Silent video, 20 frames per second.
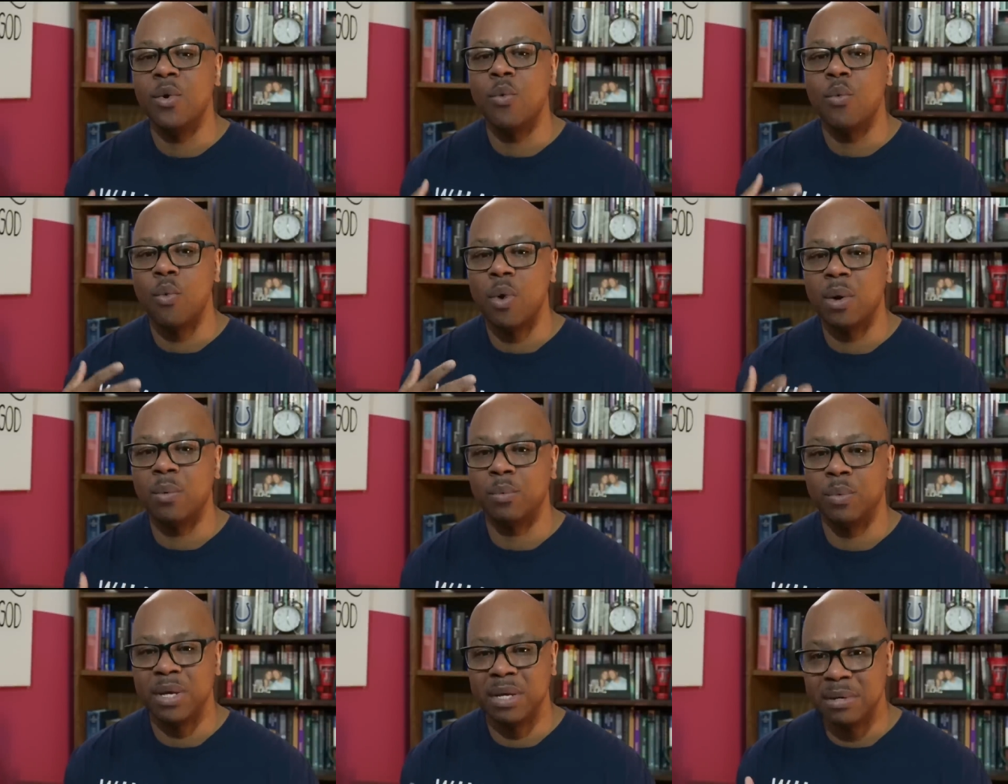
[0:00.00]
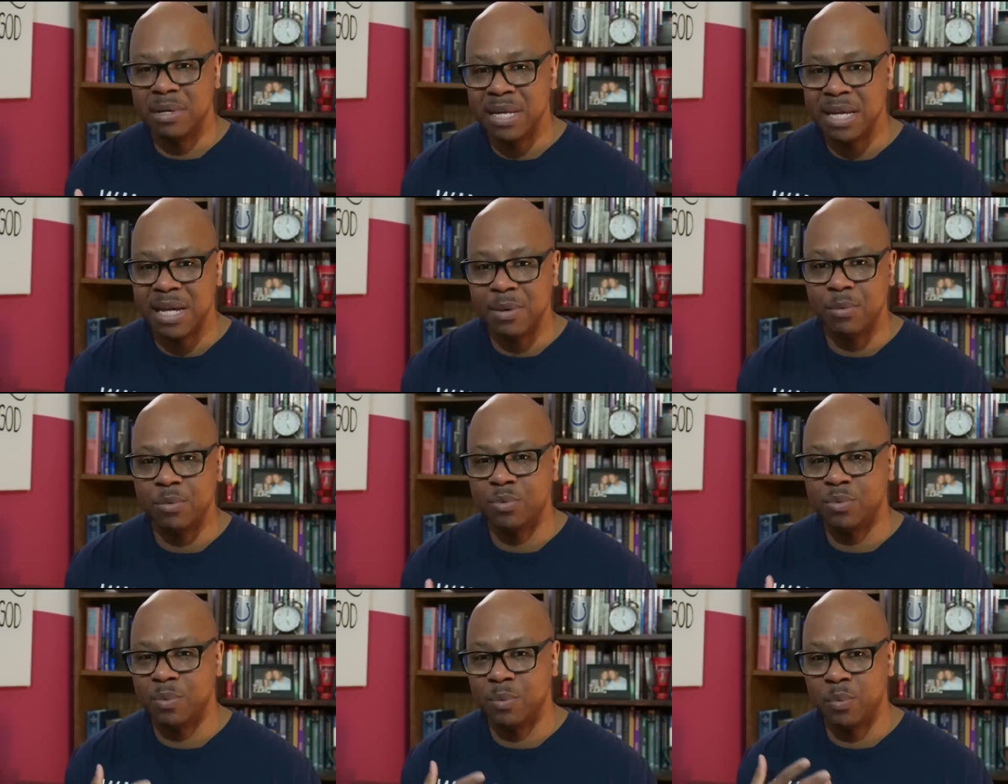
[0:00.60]
what we
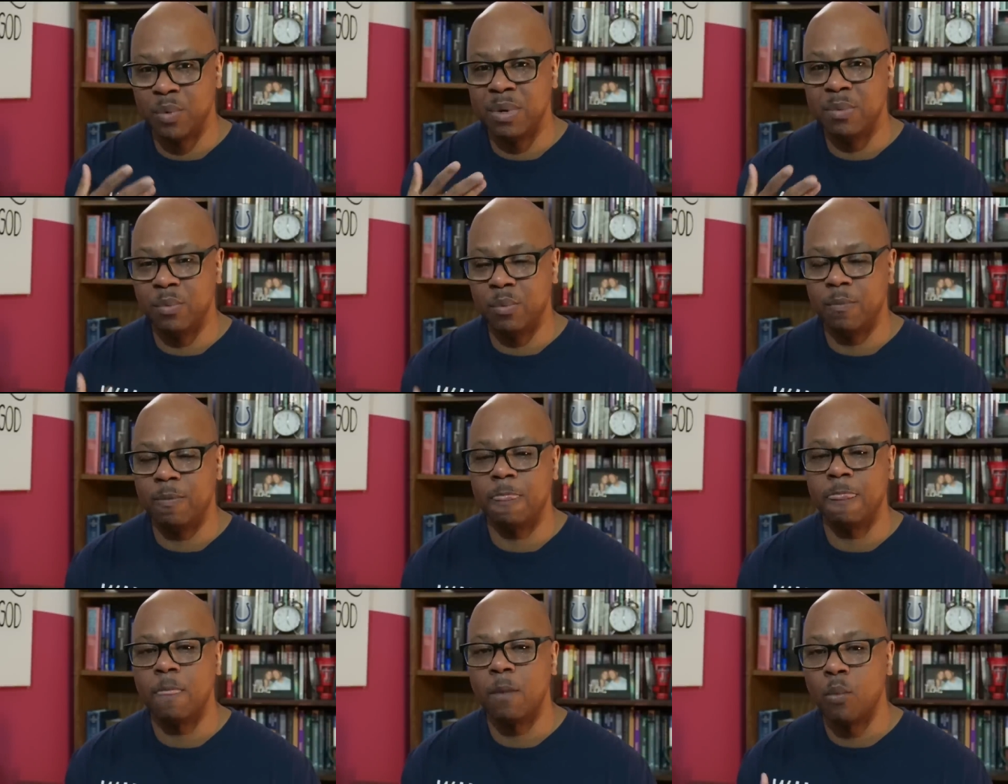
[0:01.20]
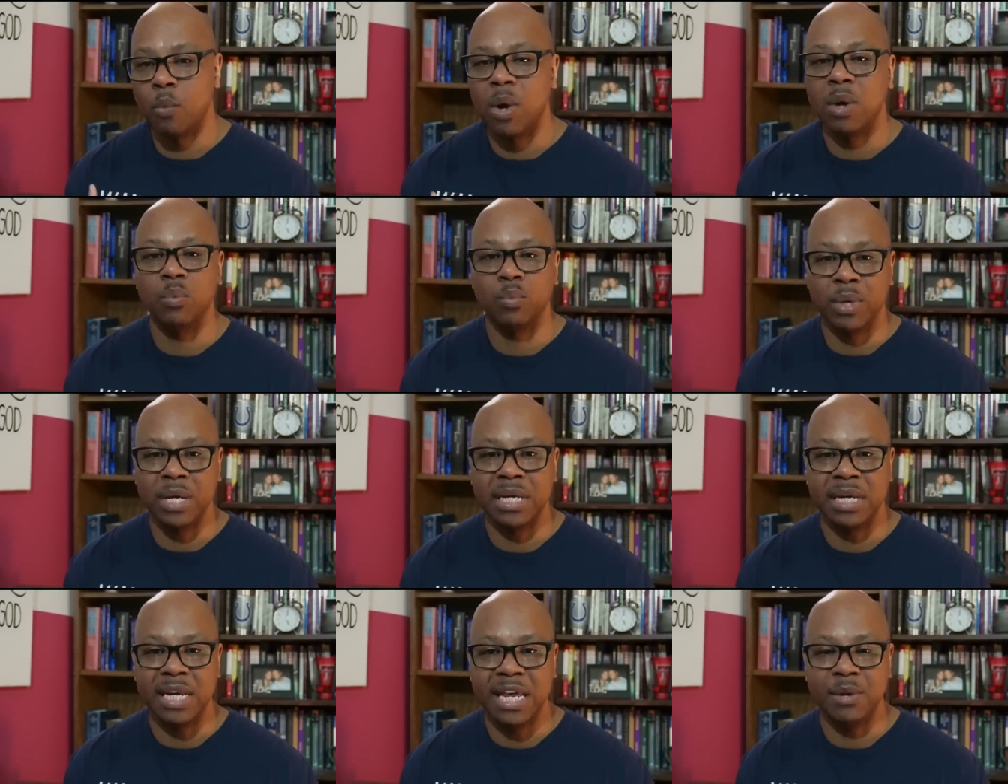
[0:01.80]
did, we what
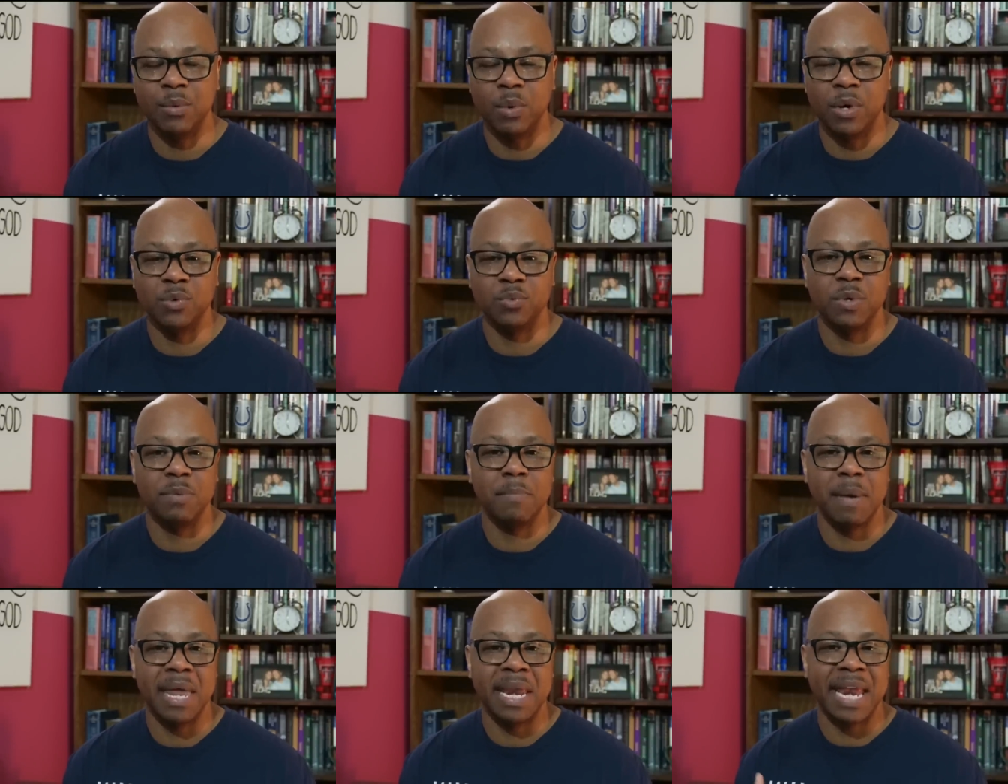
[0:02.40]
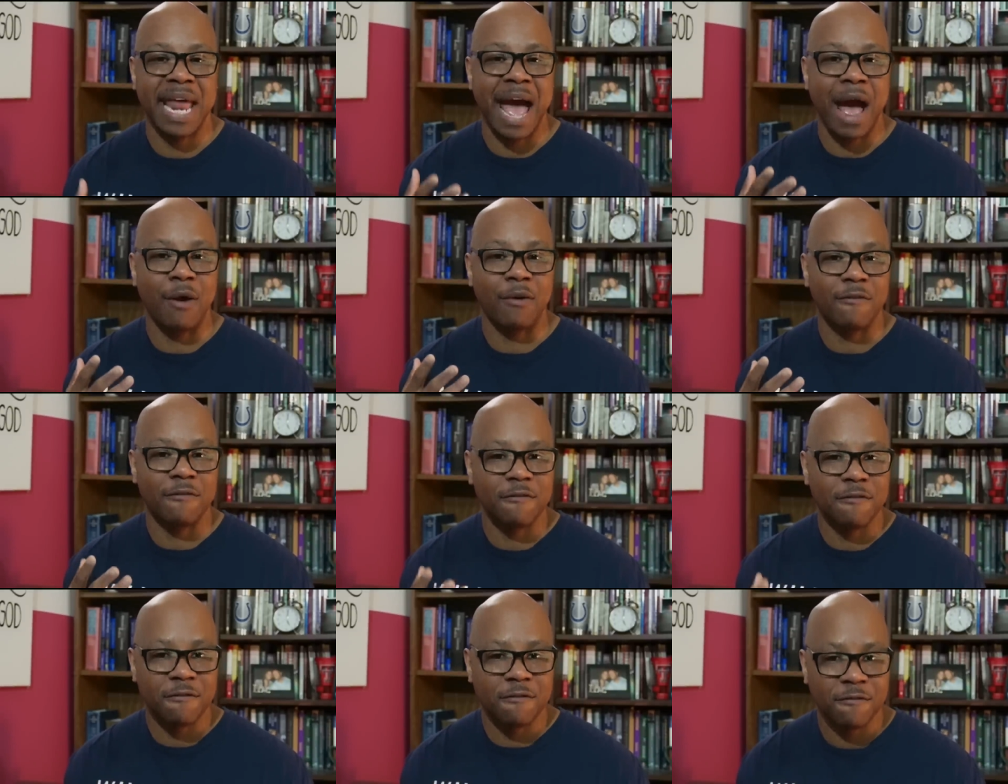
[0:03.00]
we did was we made it our
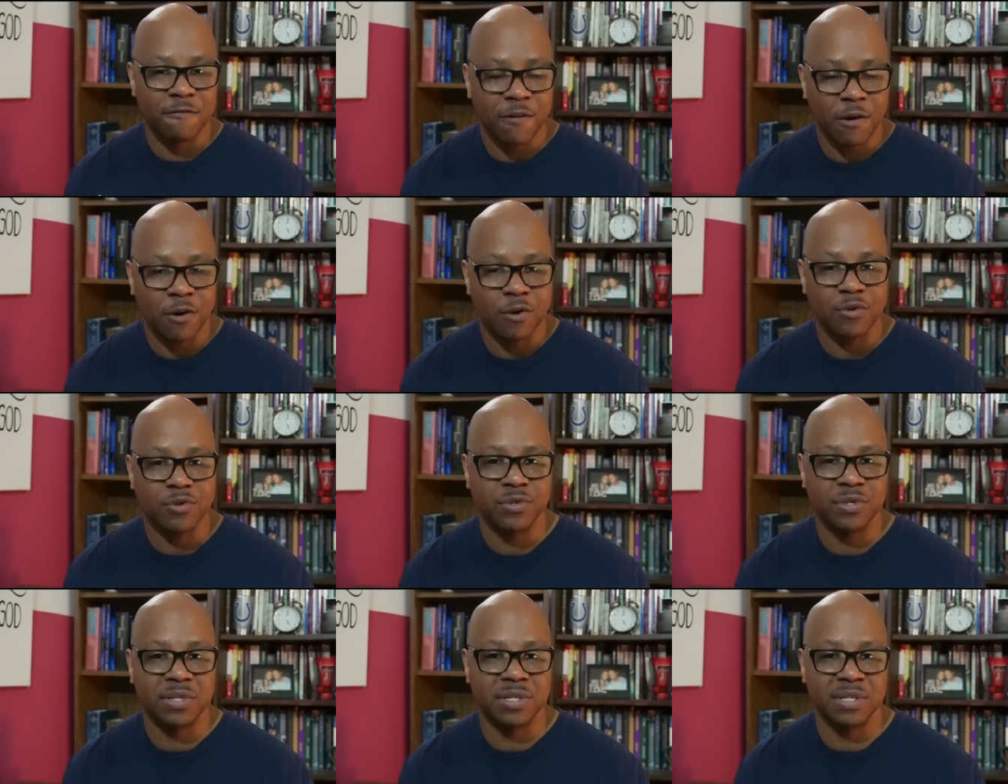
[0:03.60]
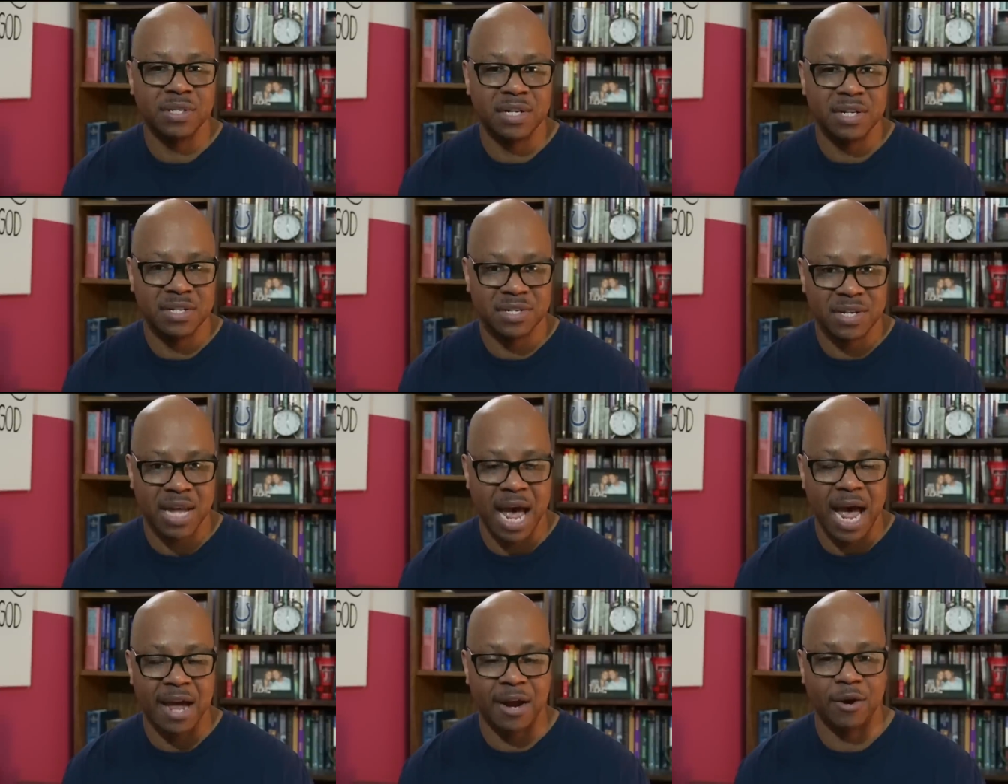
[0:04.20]
first
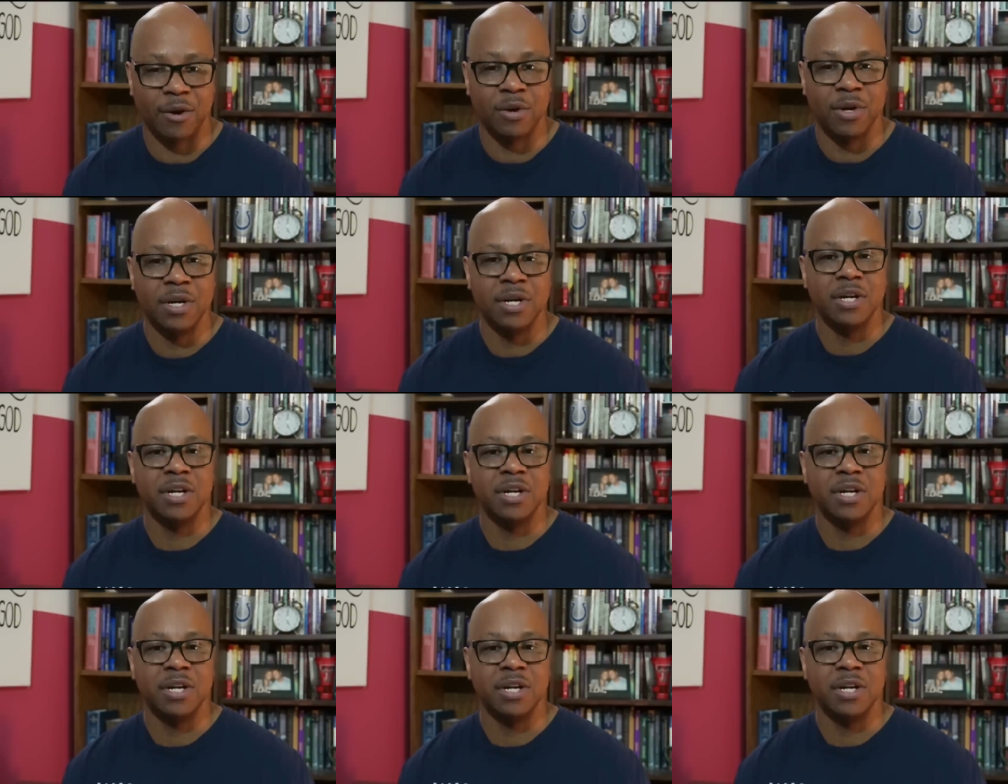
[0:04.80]
desire